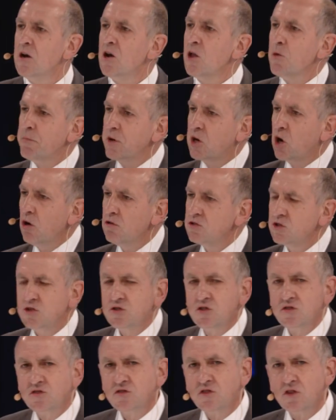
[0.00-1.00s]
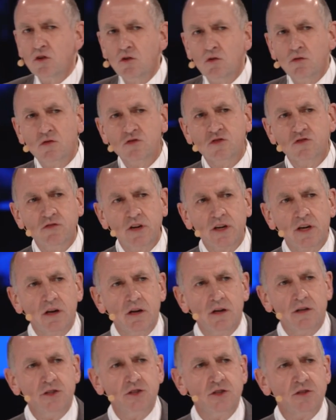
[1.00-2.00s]
Be conscious of the laws and
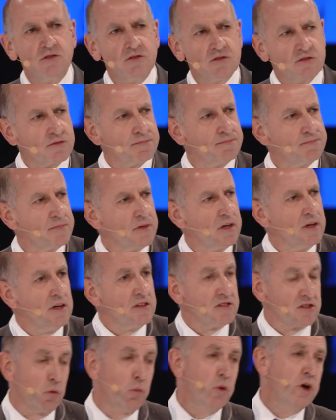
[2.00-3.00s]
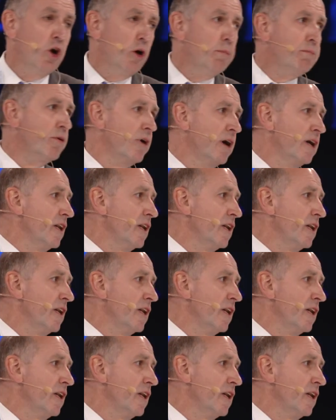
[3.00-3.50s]
regulations. So we operate in